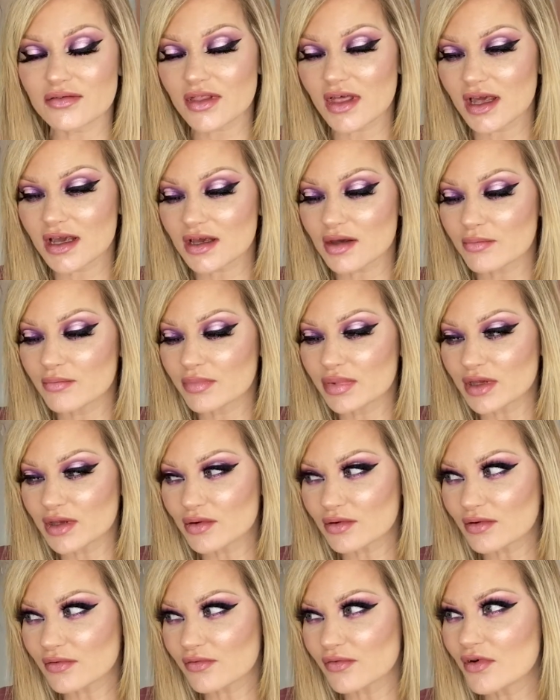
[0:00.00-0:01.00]
like
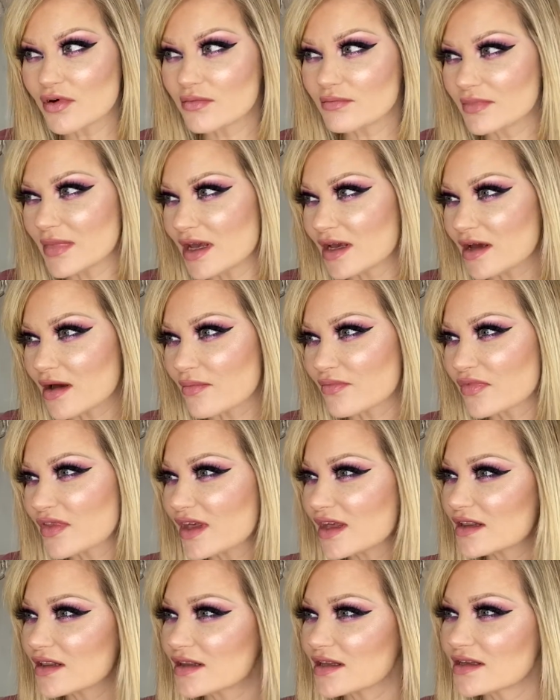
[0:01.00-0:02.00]
beautiful makeup
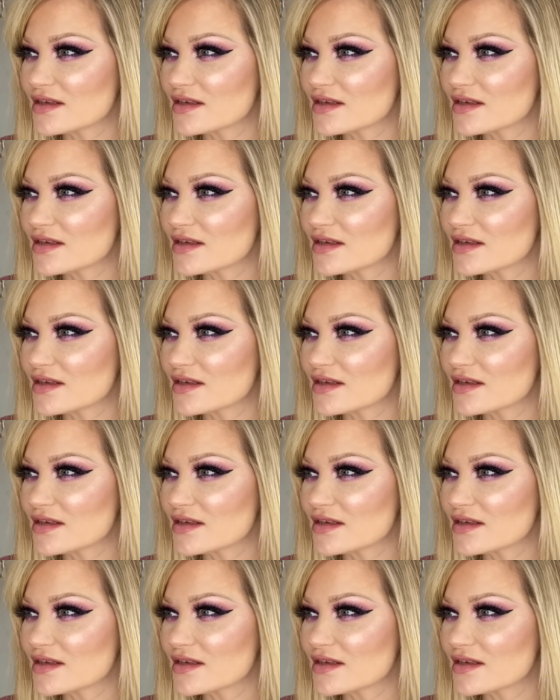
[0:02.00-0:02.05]
that